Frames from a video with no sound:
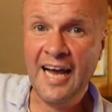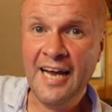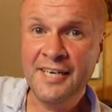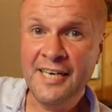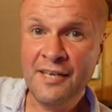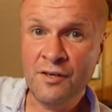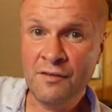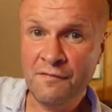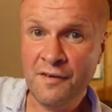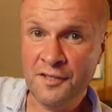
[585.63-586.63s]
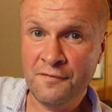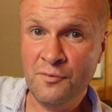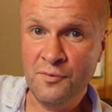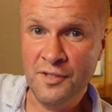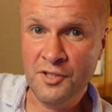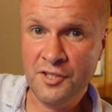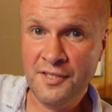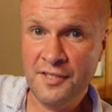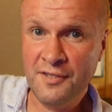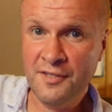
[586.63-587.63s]
And a little fast forward, just
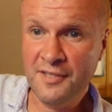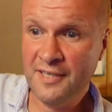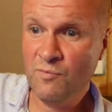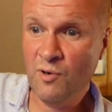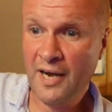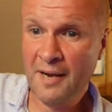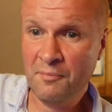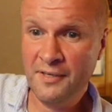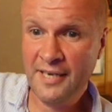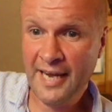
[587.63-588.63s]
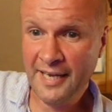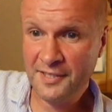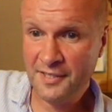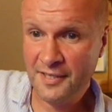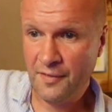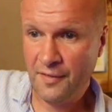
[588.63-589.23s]
so you can see what happened next.